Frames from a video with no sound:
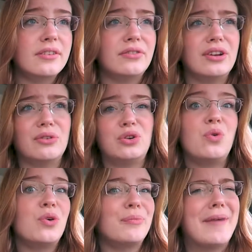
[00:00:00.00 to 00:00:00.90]
a
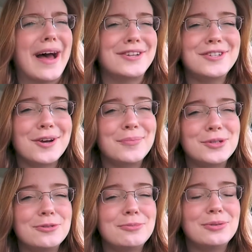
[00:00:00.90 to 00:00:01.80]
cool mashup,
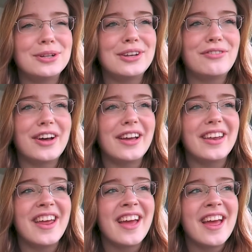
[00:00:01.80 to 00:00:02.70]
which would be really
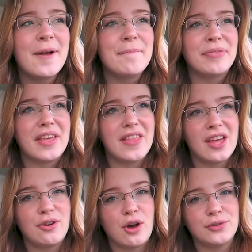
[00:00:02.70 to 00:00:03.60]
fun, and
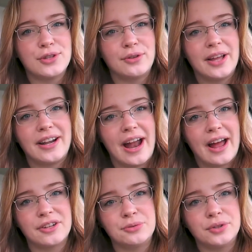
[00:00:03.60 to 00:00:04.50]
then also like
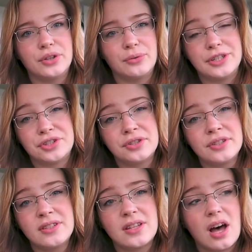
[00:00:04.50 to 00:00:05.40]
actual
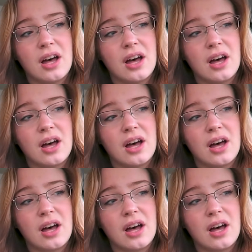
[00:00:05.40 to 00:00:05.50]
originals.